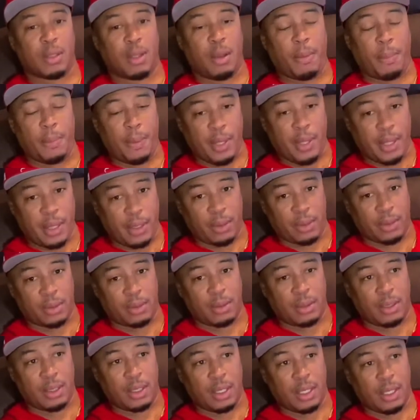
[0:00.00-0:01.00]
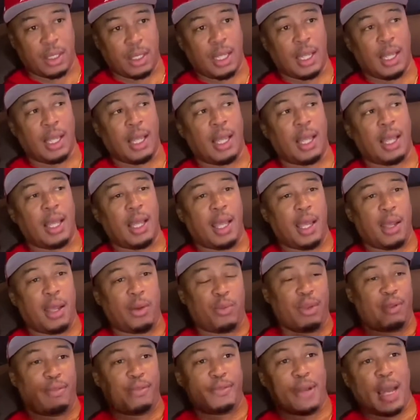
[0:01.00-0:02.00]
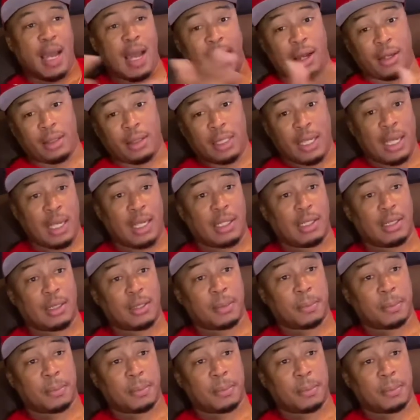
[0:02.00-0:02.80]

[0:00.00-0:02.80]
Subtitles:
appeal. And we filed that,